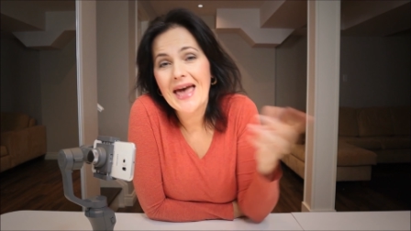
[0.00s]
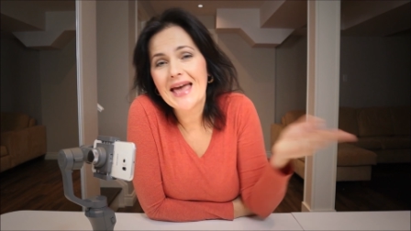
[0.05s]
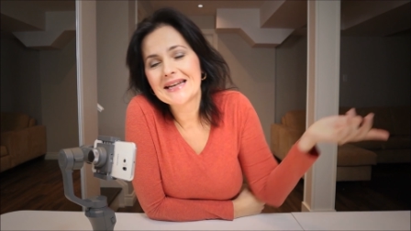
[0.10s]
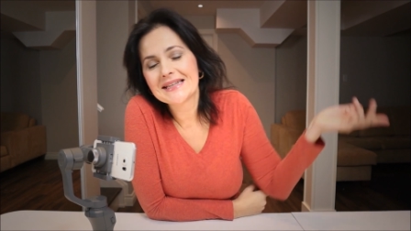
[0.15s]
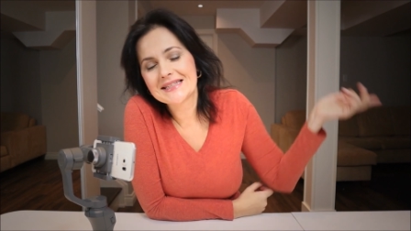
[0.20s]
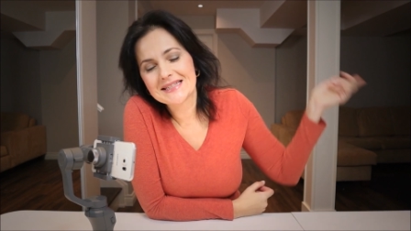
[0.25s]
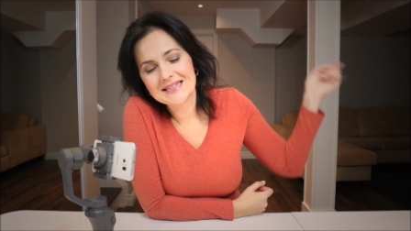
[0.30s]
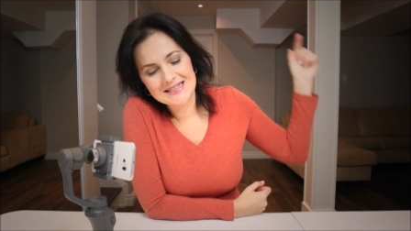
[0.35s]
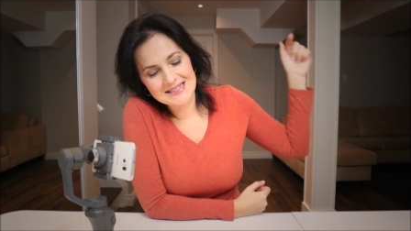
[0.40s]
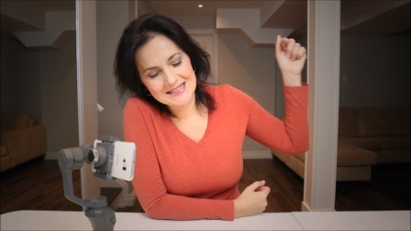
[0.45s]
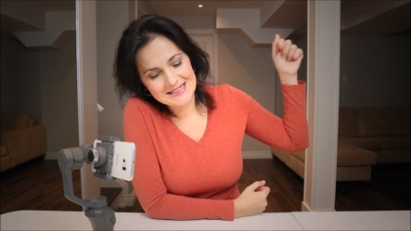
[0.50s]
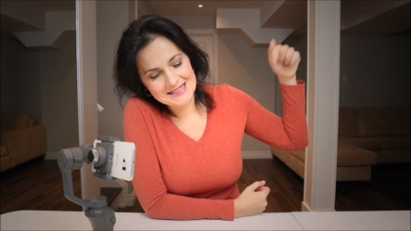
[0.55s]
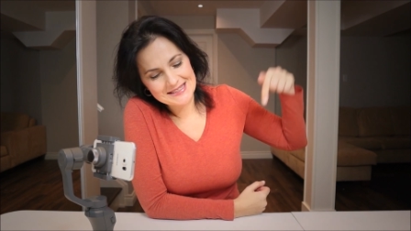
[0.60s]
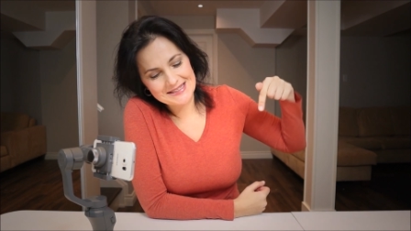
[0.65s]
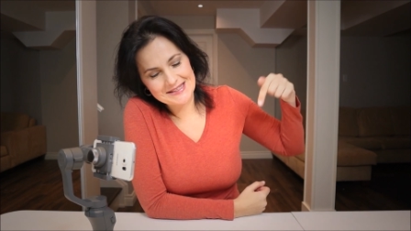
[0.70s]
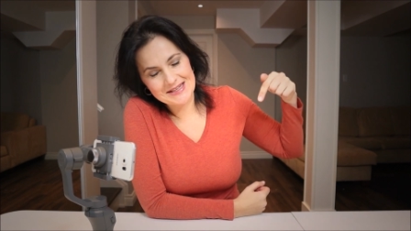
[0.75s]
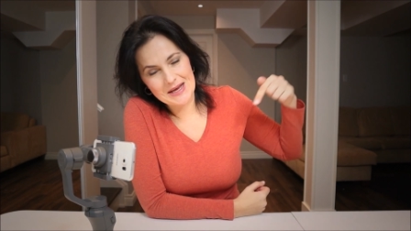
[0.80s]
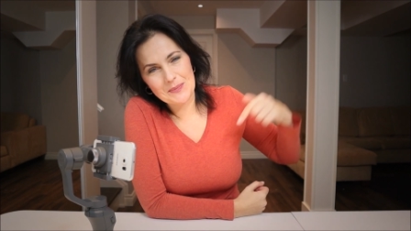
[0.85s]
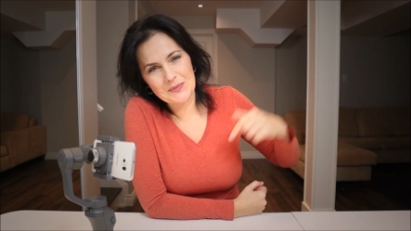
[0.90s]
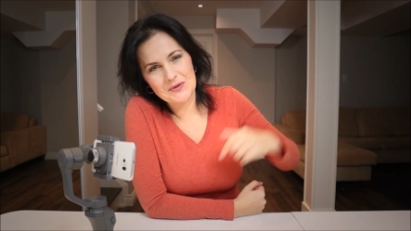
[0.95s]
and
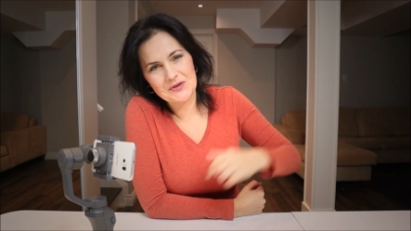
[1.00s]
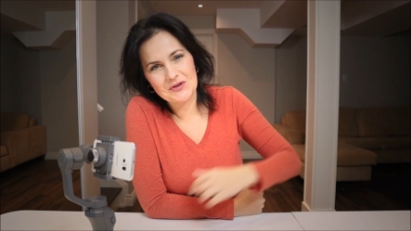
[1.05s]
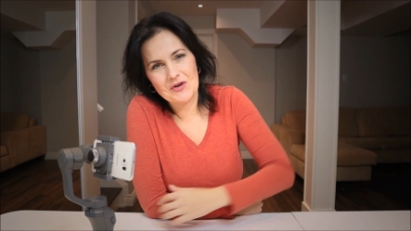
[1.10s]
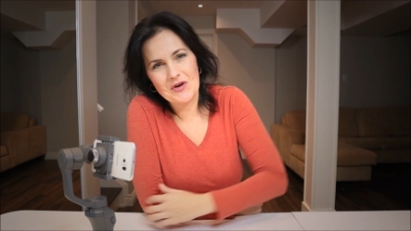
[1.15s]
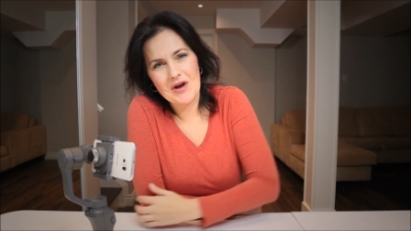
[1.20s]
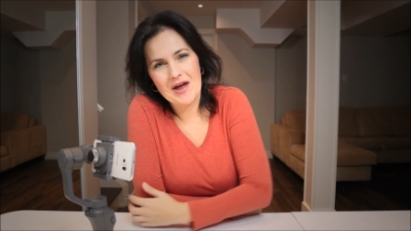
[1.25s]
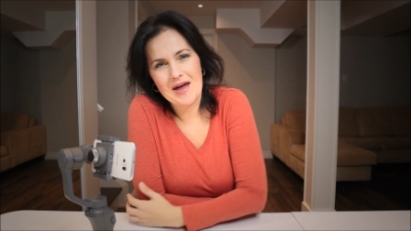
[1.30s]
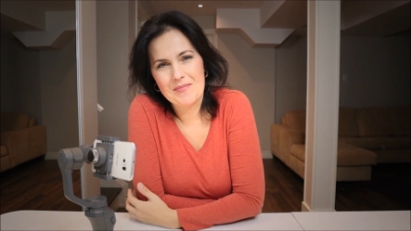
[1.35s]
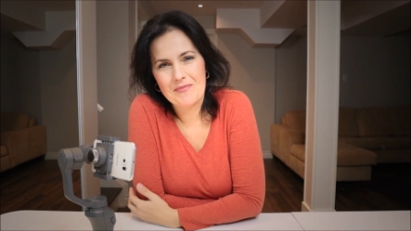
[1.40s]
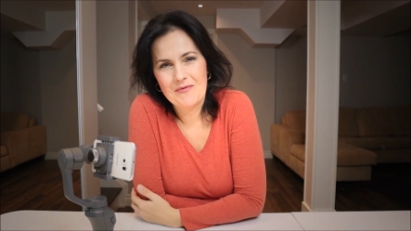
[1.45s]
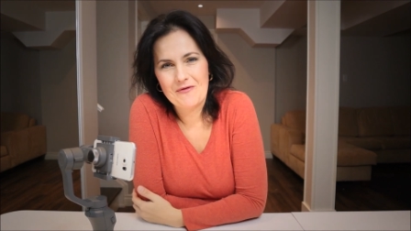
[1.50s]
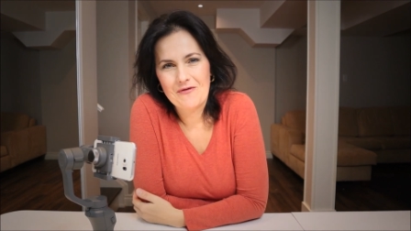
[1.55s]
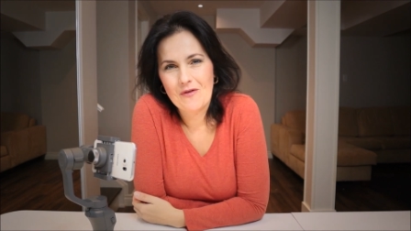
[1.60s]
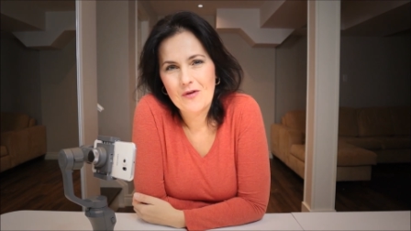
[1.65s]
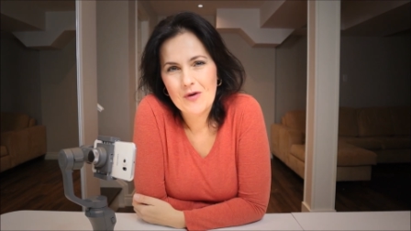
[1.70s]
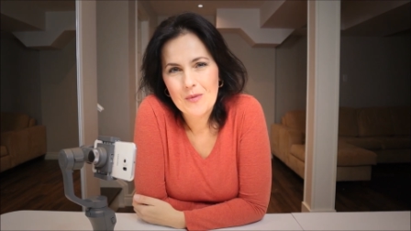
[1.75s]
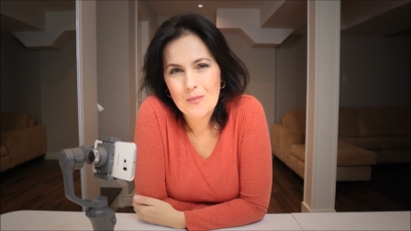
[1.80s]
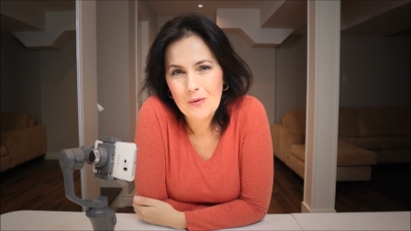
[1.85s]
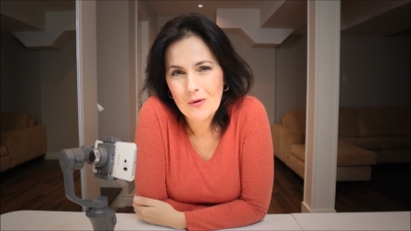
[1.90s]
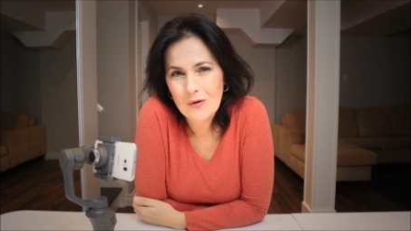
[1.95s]
subscribe
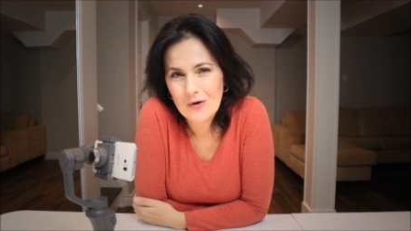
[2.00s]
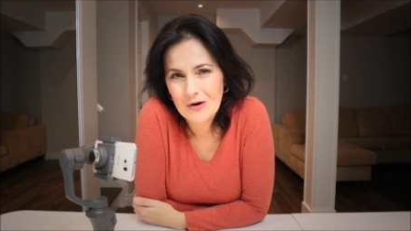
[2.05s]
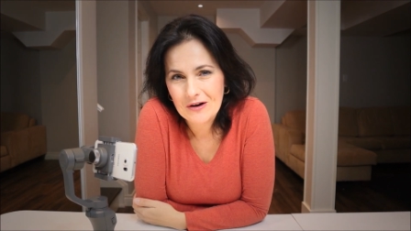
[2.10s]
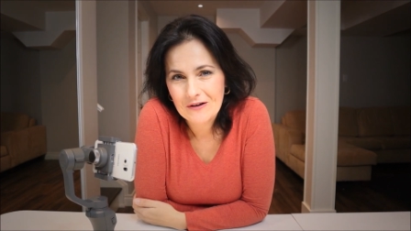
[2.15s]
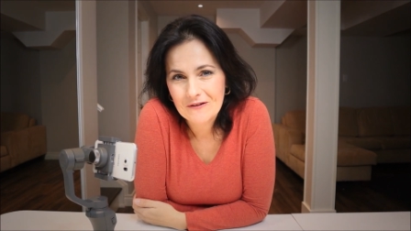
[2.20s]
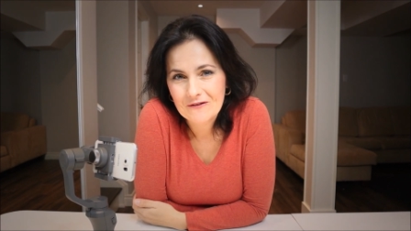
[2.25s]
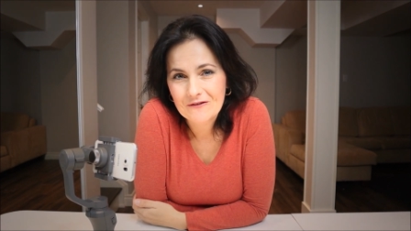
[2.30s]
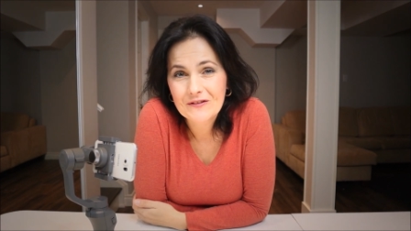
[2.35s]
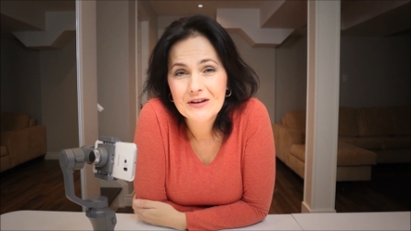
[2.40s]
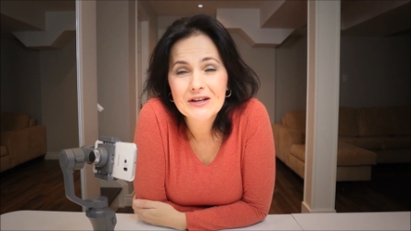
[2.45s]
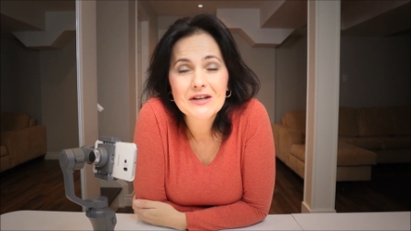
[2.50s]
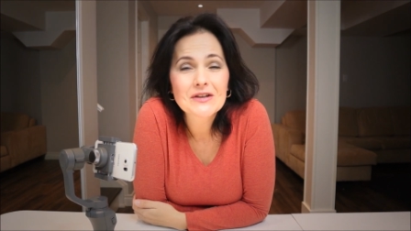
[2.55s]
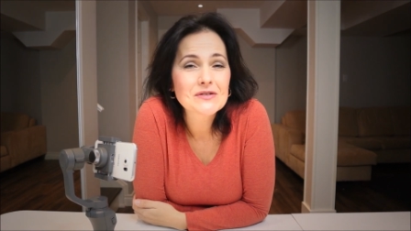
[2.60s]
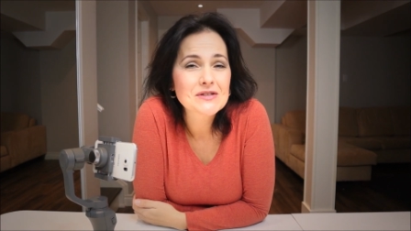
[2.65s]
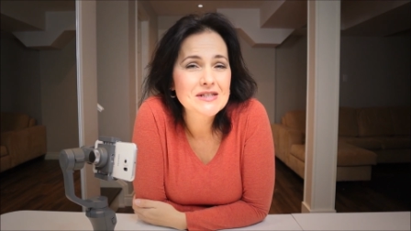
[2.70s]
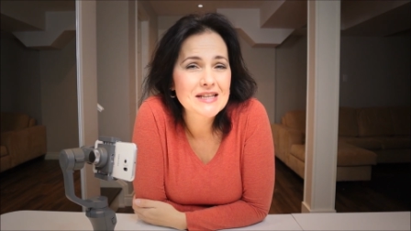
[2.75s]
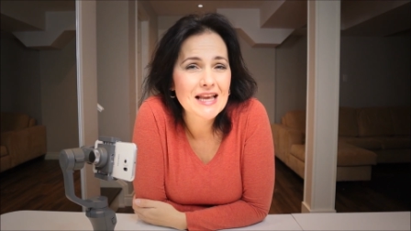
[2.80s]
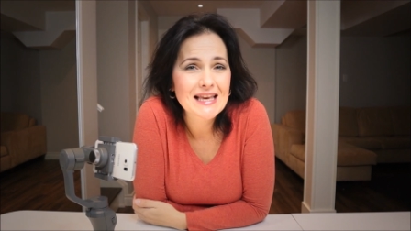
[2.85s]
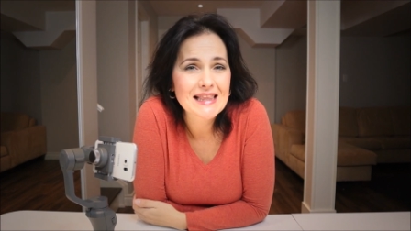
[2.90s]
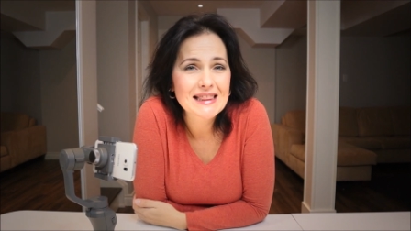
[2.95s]
for more
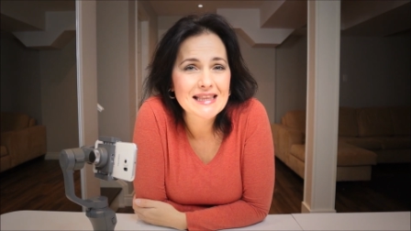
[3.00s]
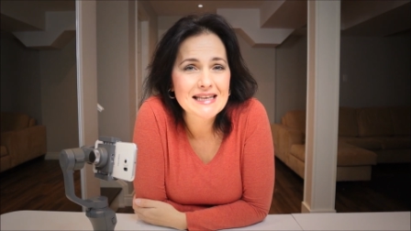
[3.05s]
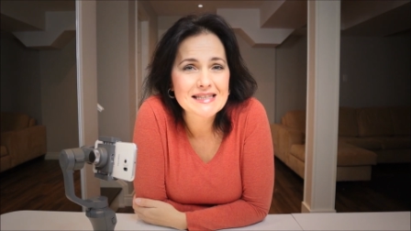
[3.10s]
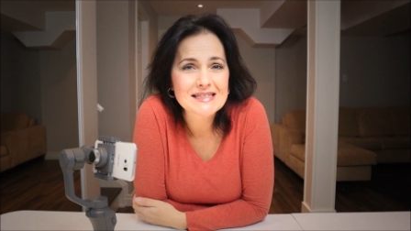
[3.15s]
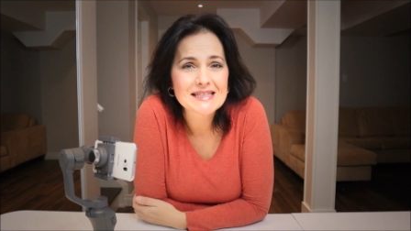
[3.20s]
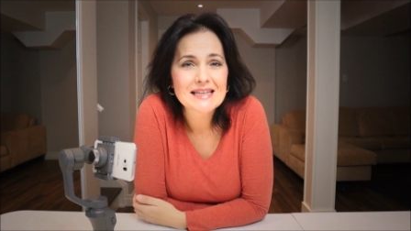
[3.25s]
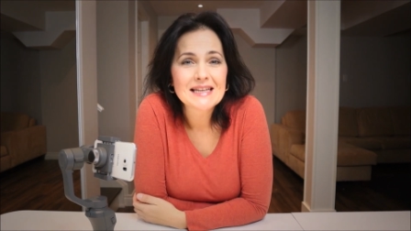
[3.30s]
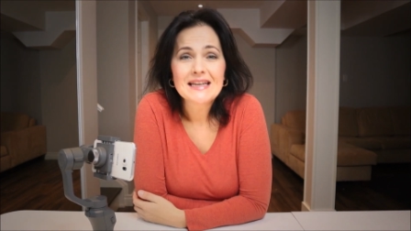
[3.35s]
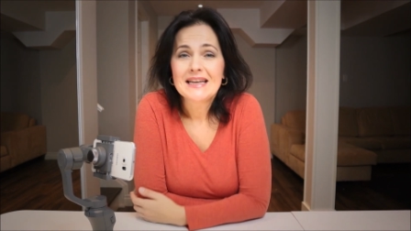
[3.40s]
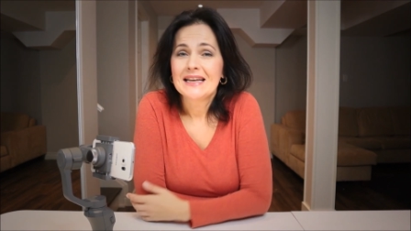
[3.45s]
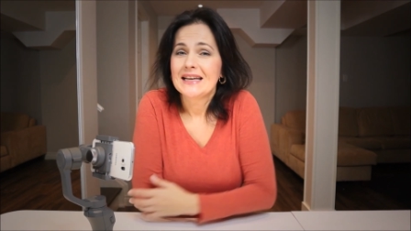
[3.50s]
videos like these.